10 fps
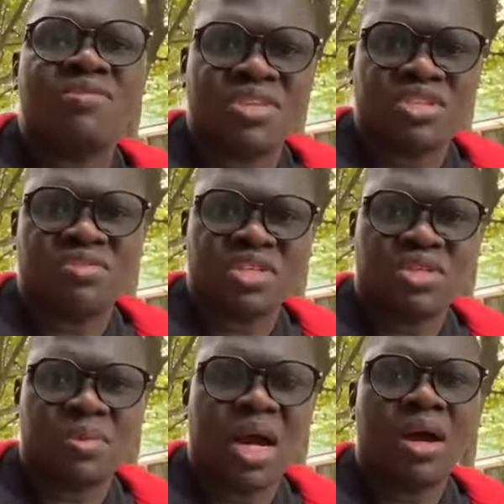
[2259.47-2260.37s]

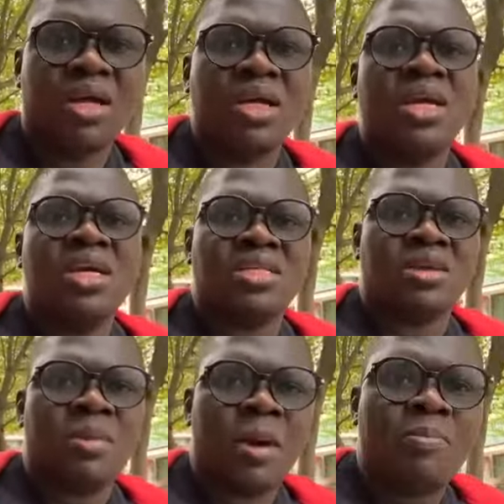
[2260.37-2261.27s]
story. Tell me
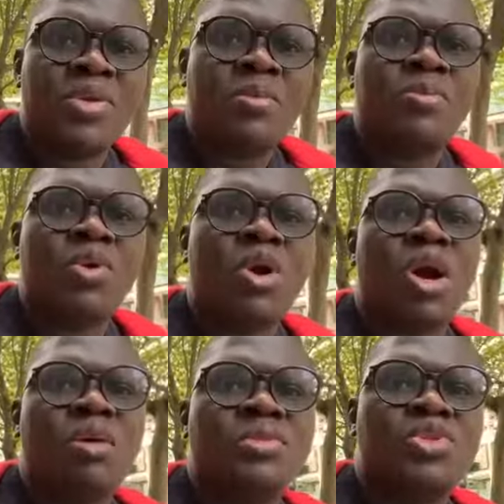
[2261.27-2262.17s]
how you did it. And
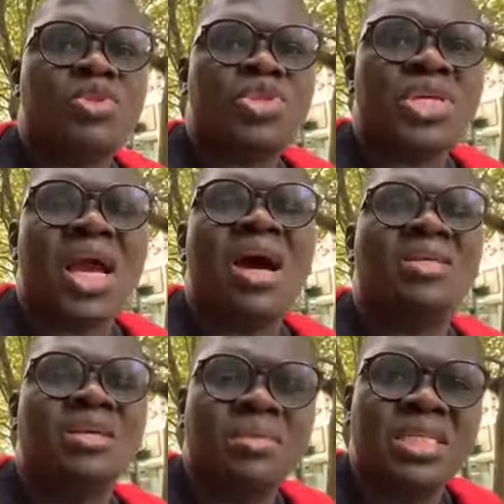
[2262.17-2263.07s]
that's what the Global Wealth
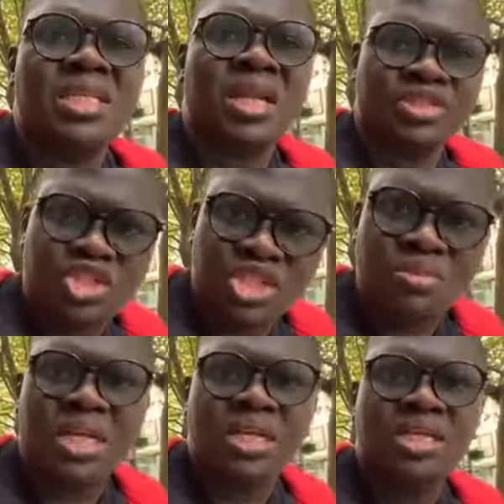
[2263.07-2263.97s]
Festival is about.
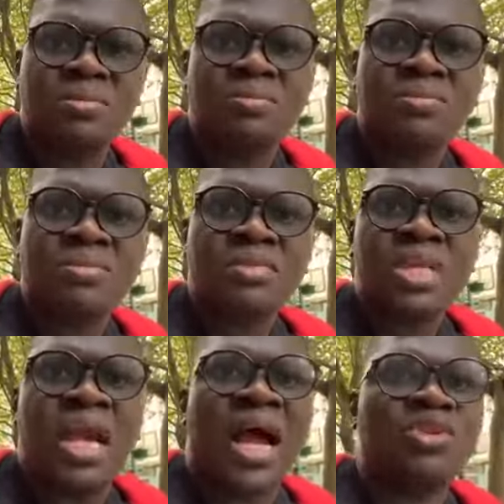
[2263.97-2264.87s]
It's about
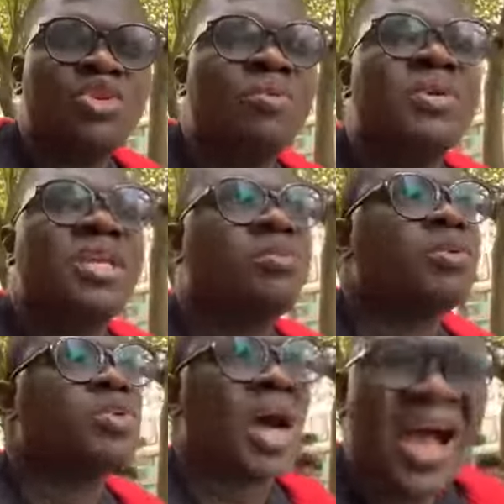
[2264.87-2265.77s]
people coming to
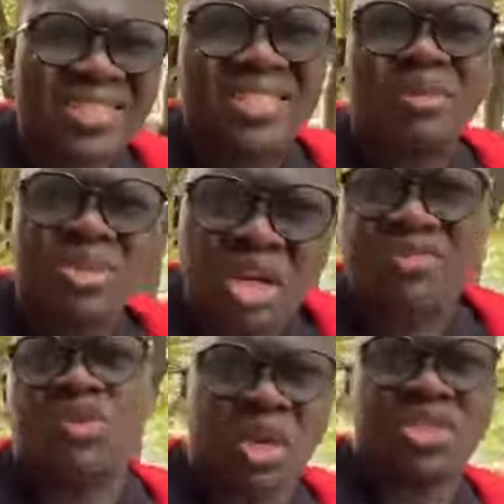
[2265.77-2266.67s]
share how they made it
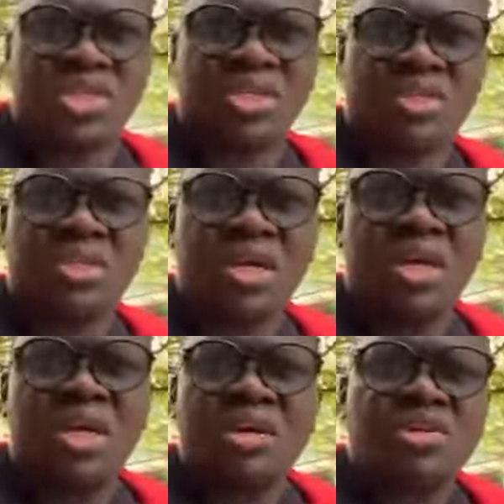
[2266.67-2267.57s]
legitimately
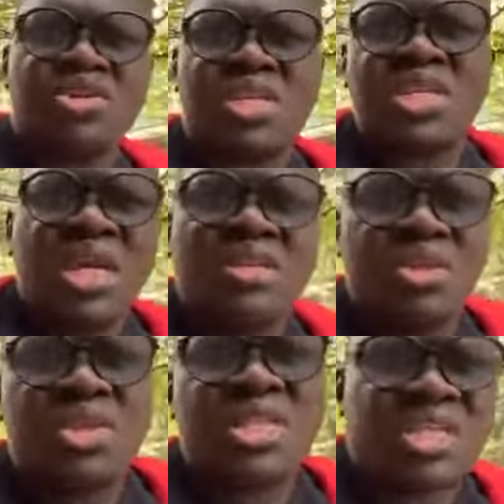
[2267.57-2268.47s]
and
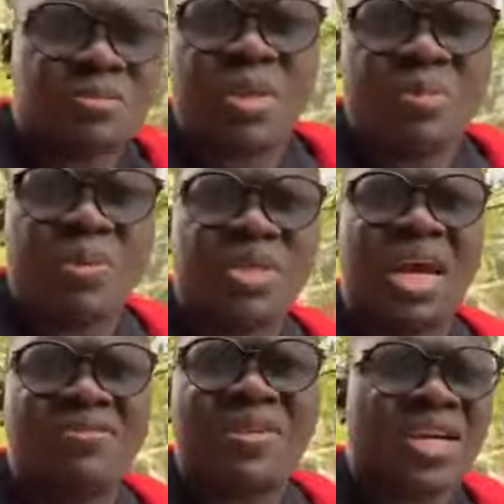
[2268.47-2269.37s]
you being able to
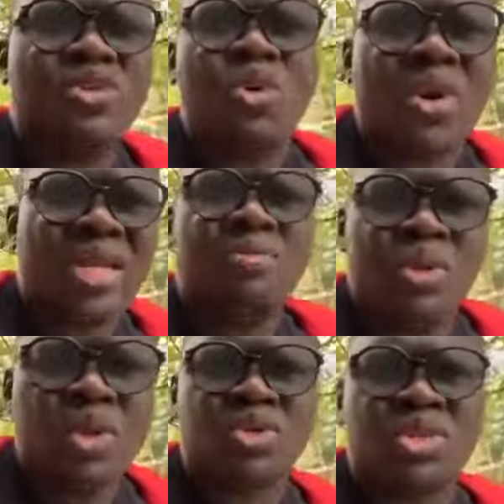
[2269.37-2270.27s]
ask them tough
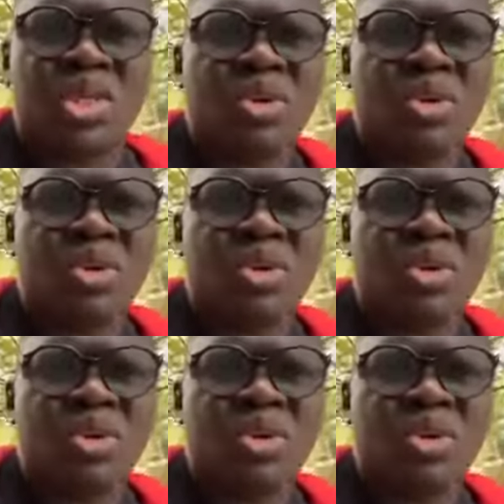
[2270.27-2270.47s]
questions.